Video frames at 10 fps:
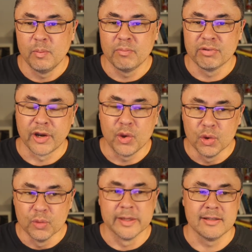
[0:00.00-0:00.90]

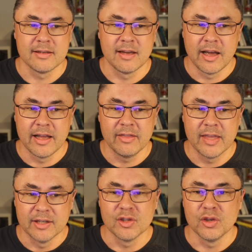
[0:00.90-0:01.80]
procurement side
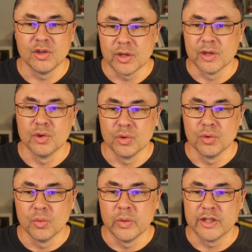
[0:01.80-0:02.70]
things that you can do,
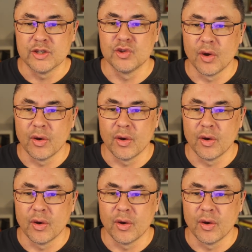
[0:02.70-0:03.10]
which don't